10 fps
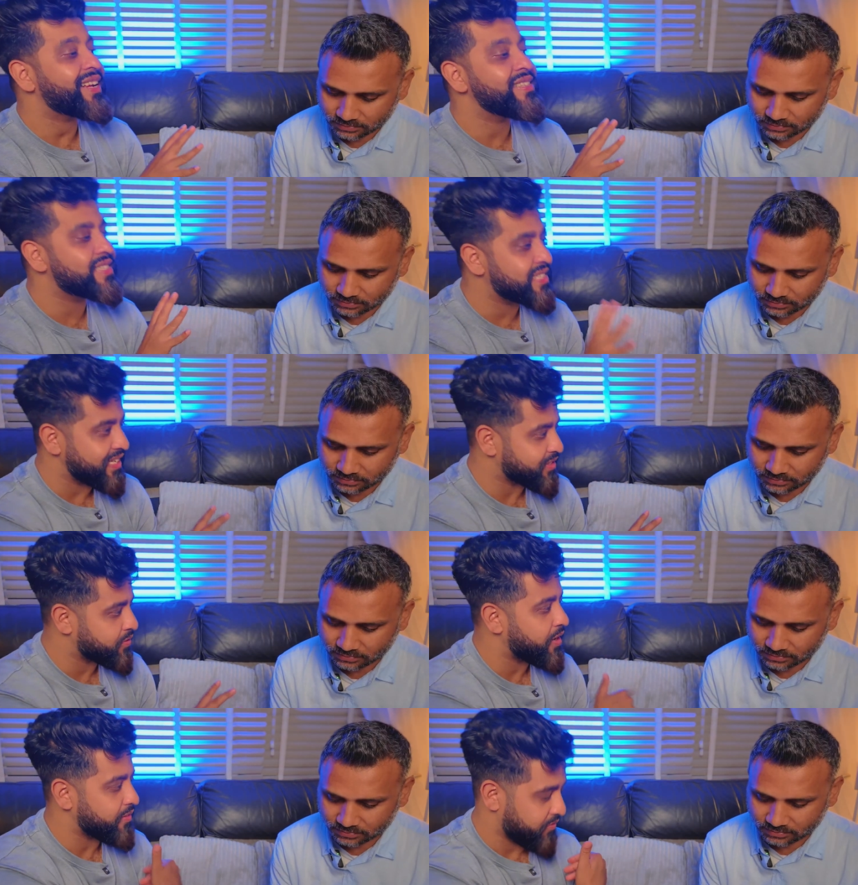Speaker 1: I can sense
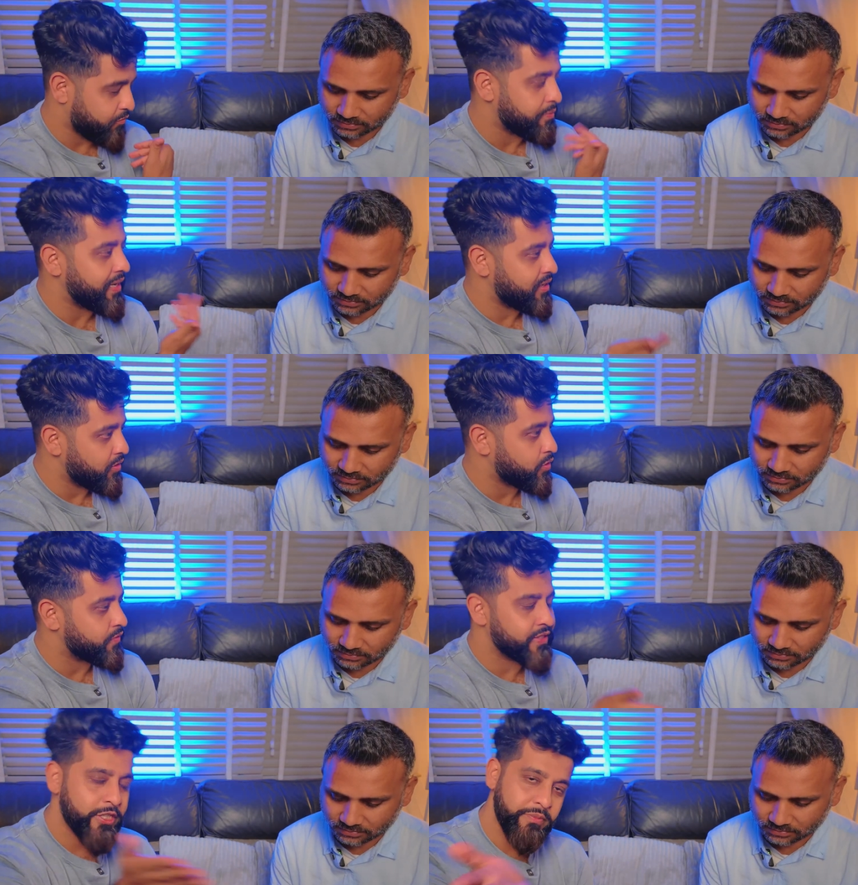from our
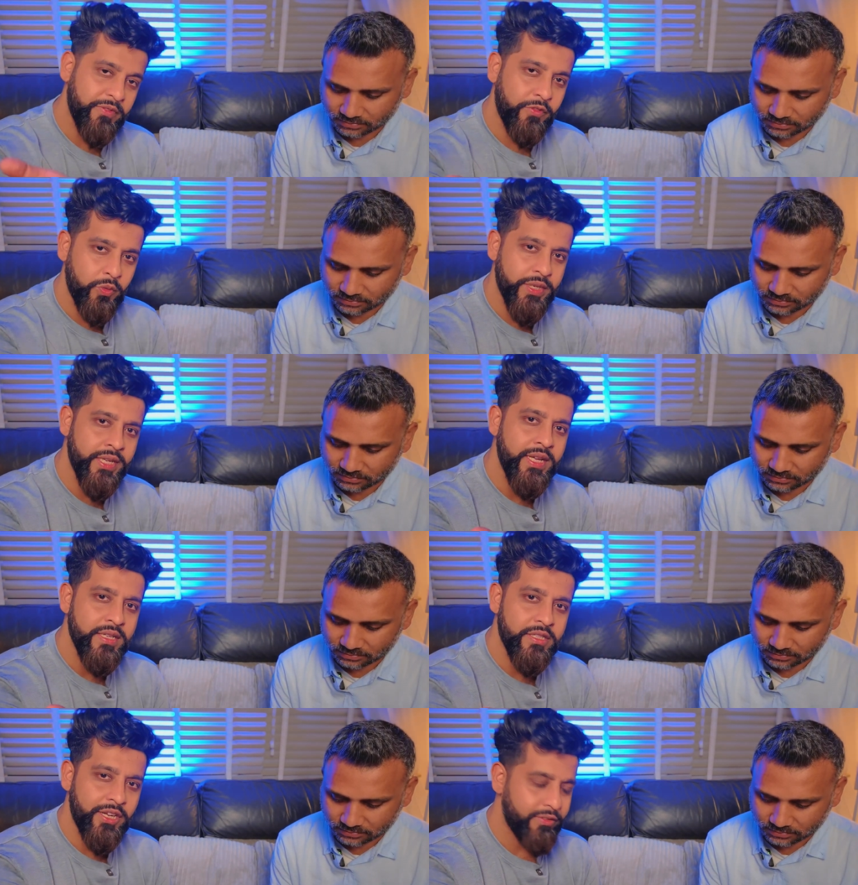conversation before we
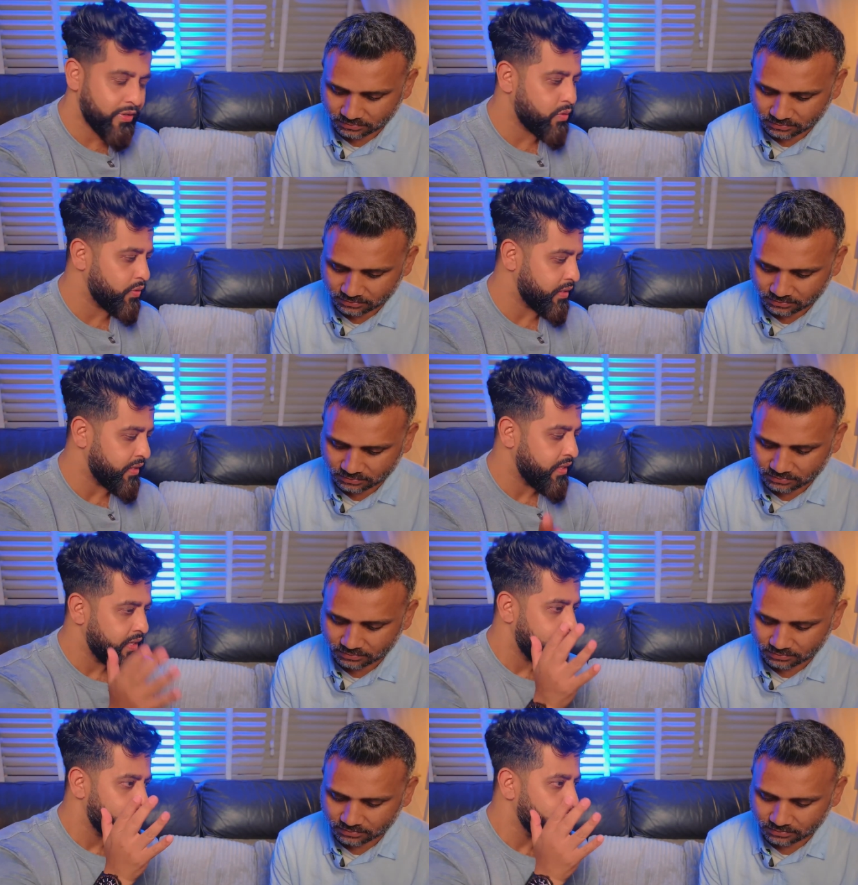started recording.
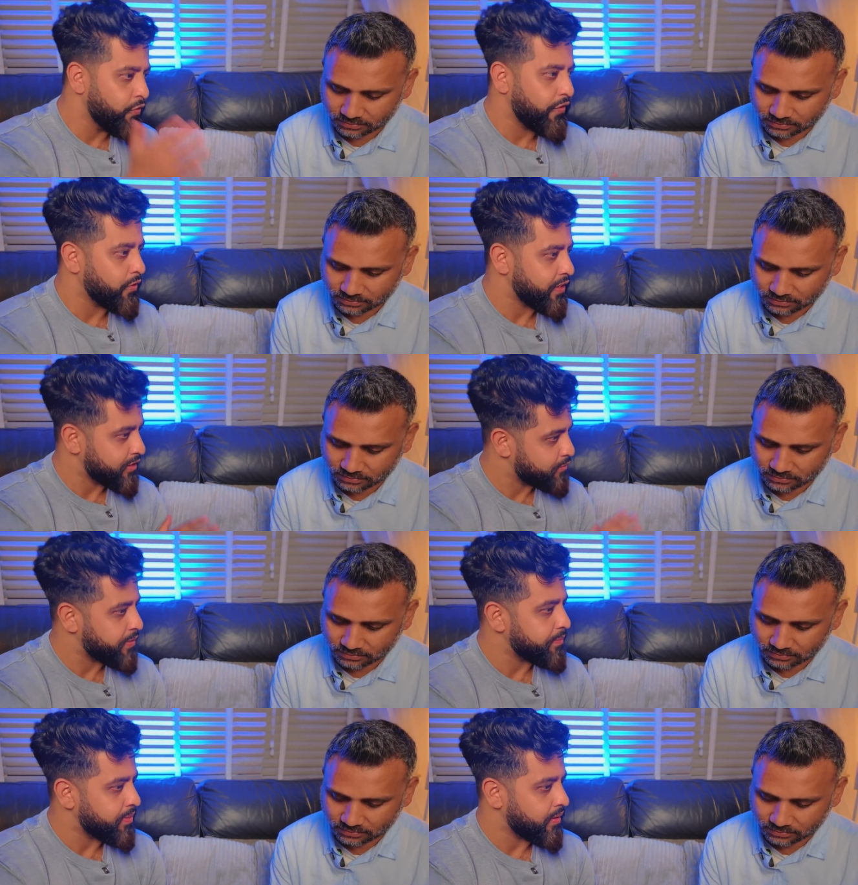You felt that this
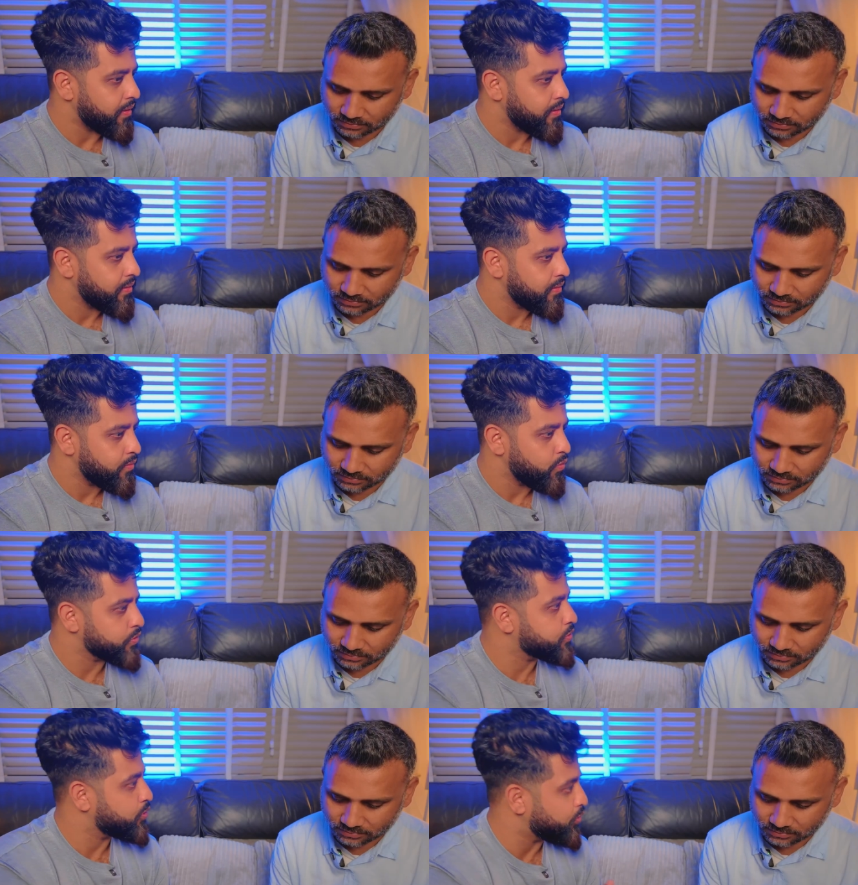paper
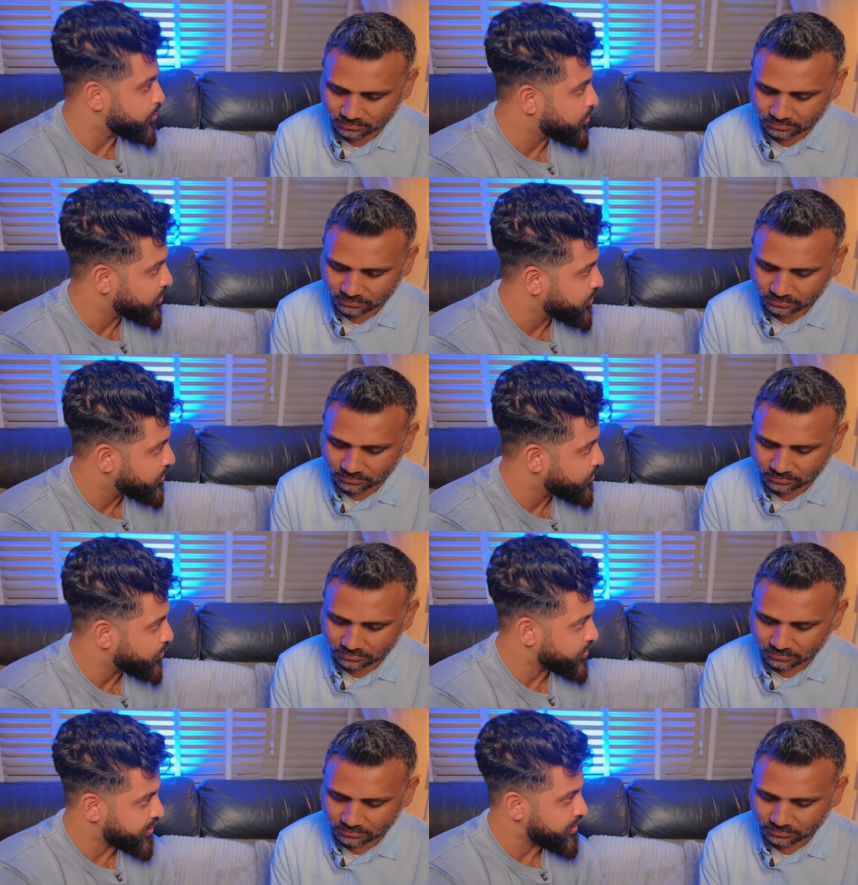was good,
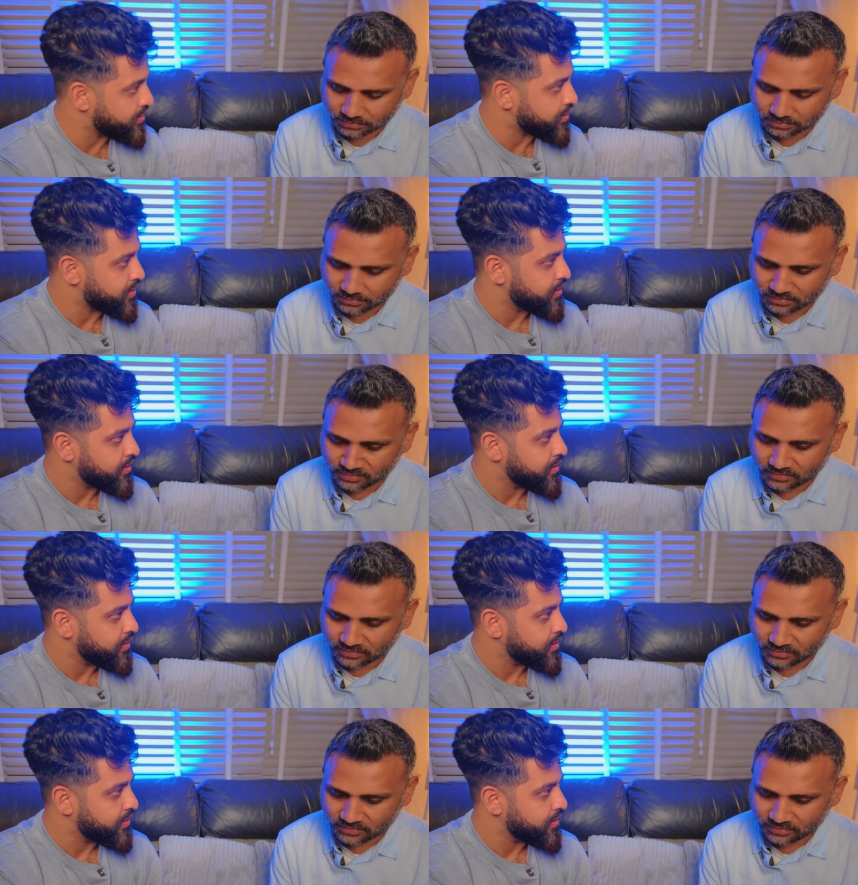was easy,